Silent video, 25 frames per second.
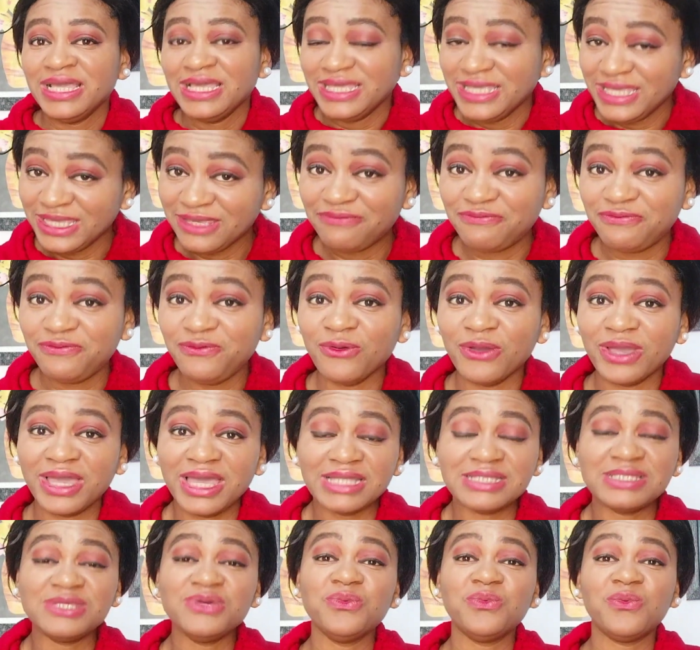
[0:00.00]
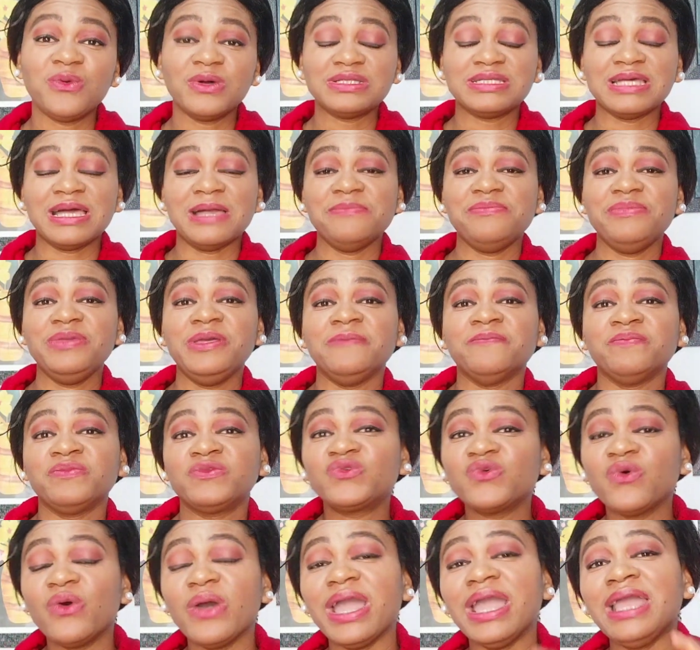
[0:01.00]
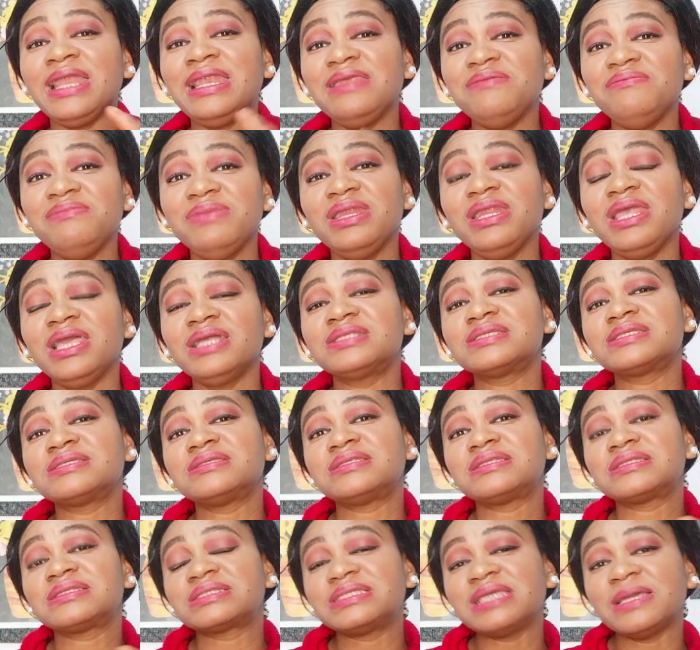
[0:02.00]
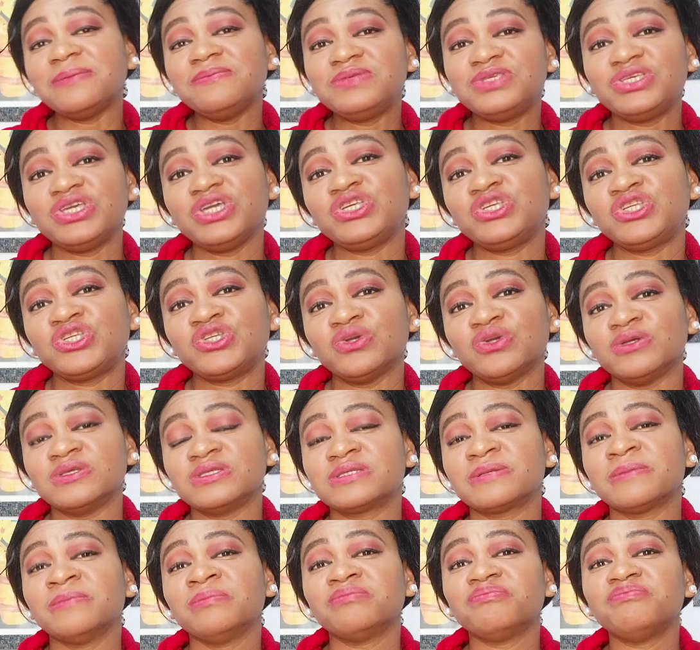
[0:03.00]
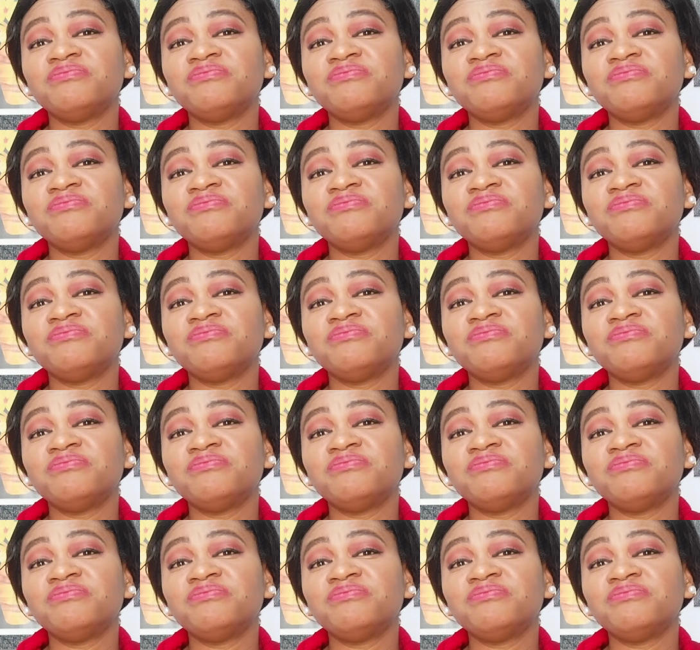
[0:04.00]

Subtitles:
if you're getting what I mean. So eliminate temptations.